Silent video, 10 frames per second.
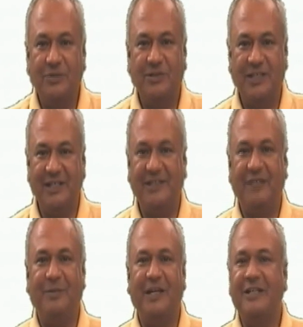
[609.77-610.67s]
so sales
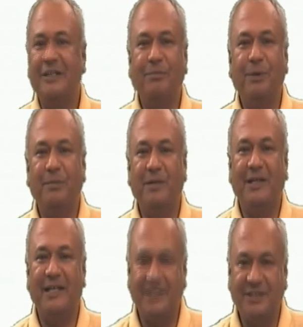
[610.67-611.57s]
and marketing
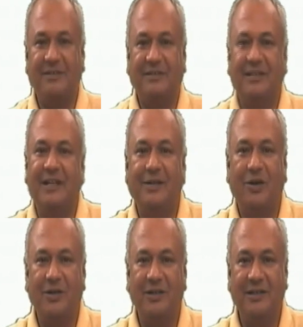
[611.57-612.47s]
people gets that
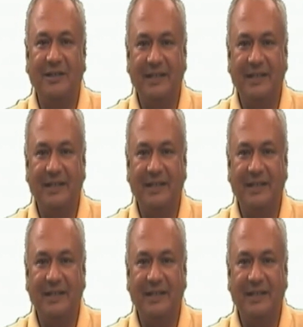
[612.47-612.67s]
order,